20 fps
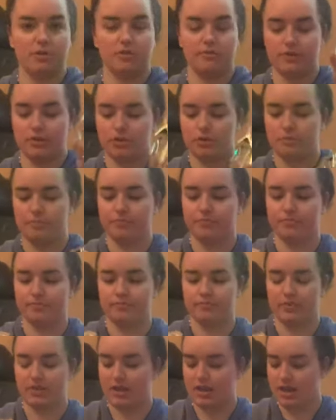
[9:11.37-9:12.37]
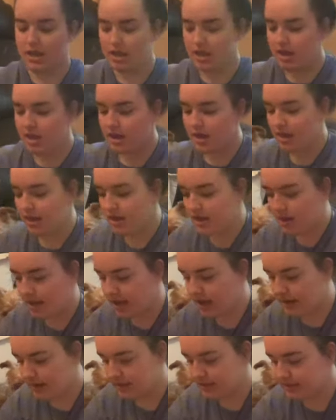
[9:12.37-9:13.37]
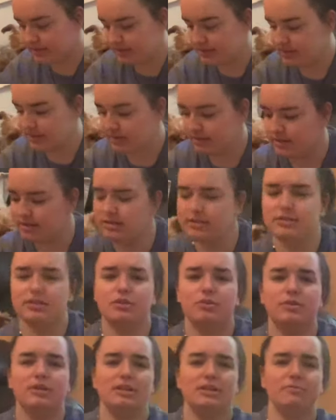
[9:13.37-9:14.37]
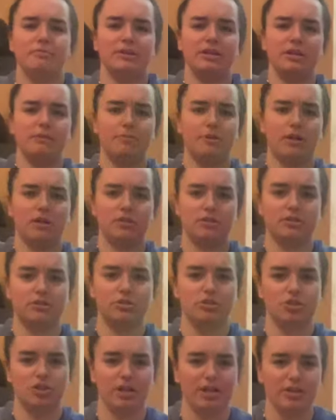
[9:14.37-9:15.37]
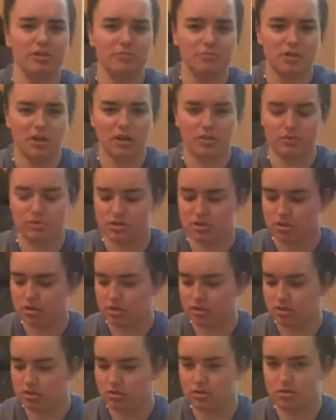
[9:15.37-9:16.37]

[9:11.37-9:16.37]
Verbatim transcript: perfume. And these two little mini bottles. Should I come closer?